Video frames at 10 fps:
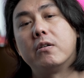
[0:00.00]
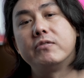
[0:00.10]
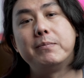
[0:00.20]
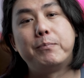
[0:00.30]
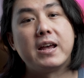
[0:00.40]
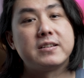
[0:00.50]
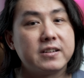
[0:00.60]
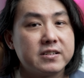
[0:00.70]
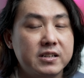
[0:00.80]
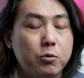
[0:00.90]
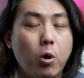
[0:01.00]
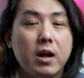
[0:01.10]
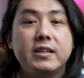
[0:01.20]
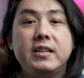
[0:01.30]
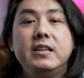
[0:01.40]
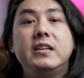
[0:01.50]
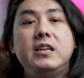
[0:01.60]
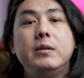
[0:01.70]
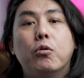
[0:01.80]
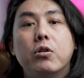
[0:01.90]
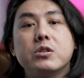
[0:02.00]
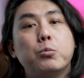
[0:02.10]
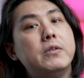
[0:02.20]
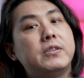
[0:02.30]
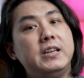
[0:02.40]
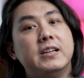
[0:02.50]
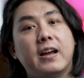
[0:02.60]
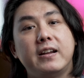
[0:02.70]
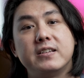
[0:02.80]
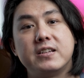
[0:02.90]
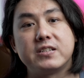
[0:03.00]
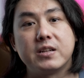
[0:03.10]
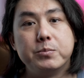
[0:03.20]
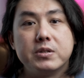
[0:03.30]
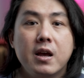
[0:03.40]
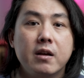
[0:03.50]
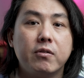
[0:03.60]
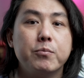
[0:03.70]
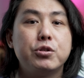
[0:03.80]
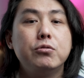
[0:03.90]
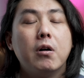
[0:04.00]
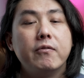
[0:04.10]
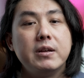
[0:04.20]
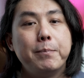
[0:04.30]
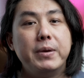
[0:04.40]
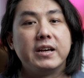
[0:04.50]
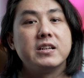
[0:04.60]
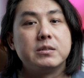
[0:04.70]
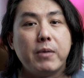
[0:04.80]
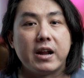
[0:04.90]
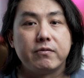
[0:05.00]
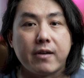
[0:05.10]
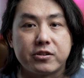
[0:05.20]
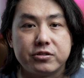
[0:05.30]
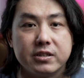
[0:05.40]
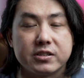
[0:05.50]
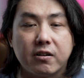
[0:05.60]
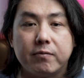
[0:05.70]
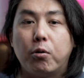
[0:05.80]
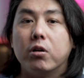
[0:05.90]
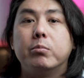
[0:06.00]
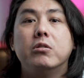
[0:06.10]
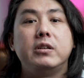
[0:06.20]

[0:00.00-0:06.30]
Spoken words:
of the best 61 key keyboards with key lighting systems from two of the biggest manufacturers of portable